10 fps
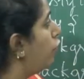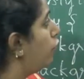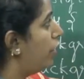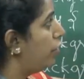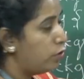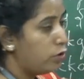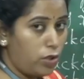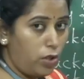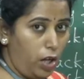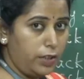you need to
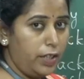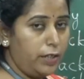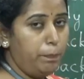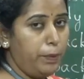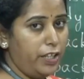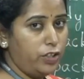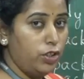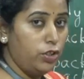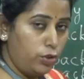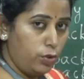scroll that
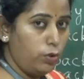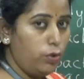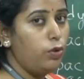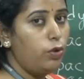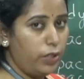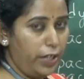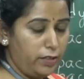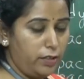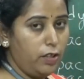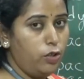page to
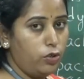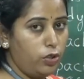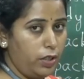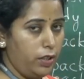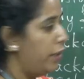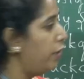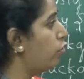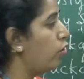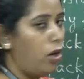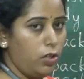look
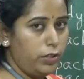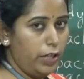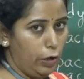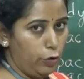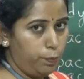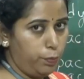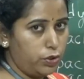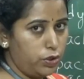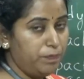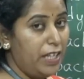into all the
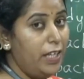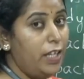outputs.